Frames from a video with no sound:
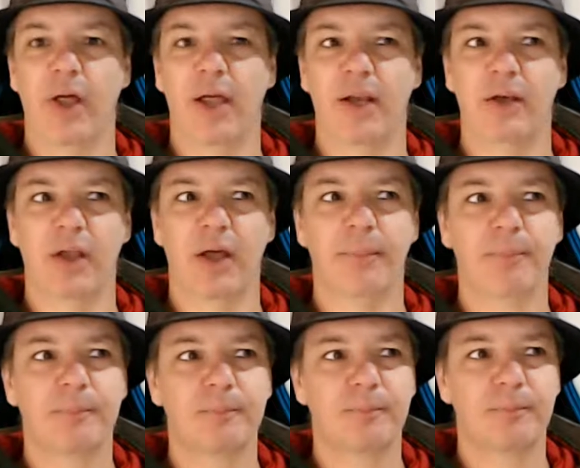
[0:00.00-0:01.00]
And
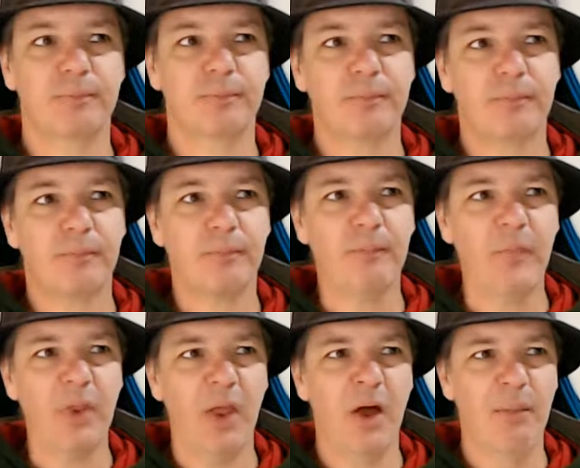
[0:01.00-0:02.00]

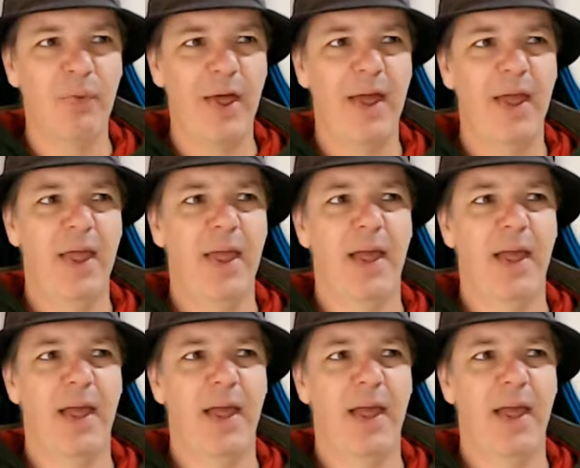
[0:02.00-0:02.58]
up there